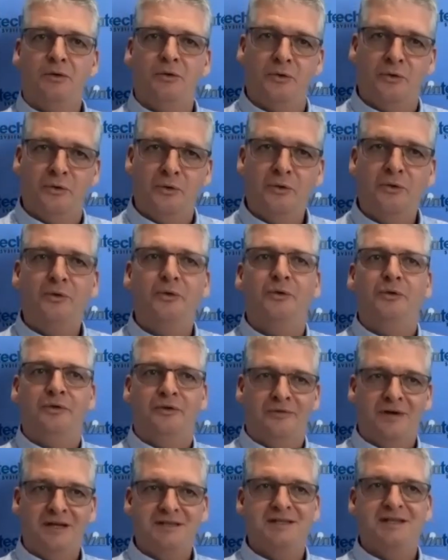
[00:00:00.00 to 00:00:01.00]
or the
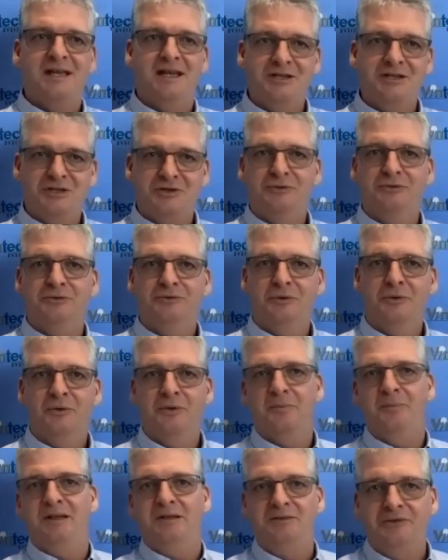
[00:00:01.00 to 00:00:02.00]
residential, or the
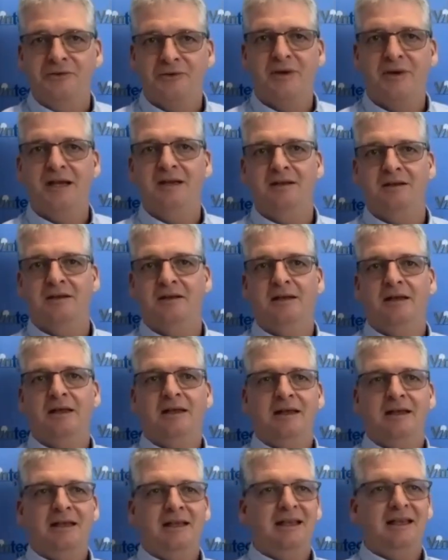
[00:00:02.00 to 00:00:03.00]
build to rent.
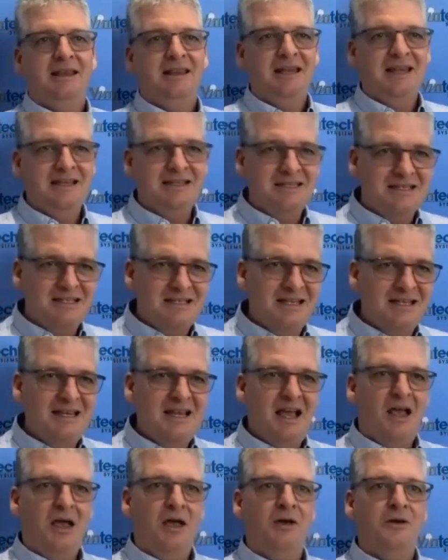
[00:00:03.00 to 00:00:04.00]
It's the
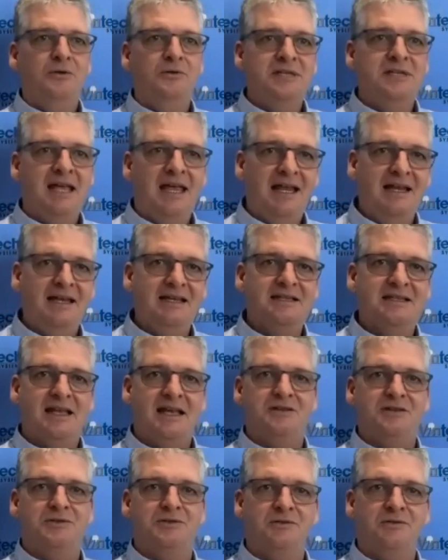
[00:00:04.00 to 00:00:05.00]
hotel, it's
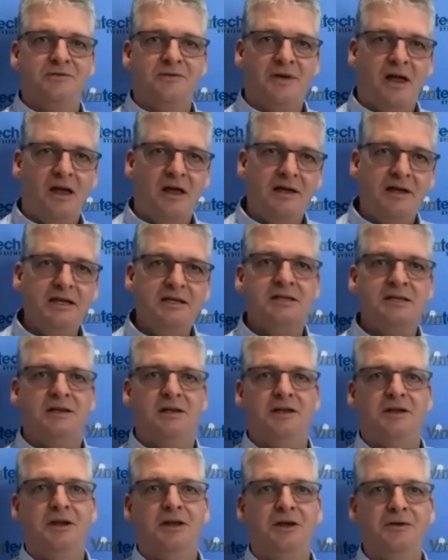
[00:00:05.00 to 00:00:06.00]
that sort of high
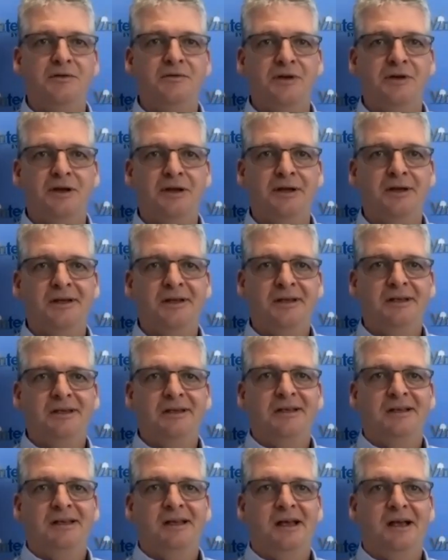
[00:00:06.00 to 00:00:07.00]
turnover,
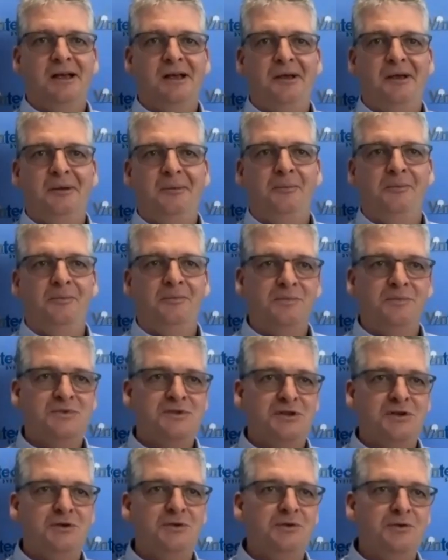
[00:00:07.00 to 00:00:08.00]

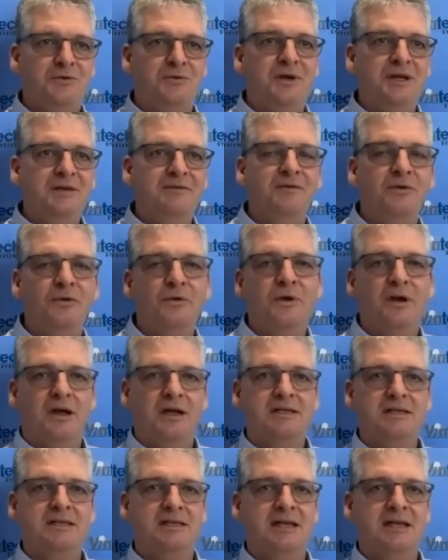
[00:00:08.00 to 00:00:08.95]
2, 3, 4 night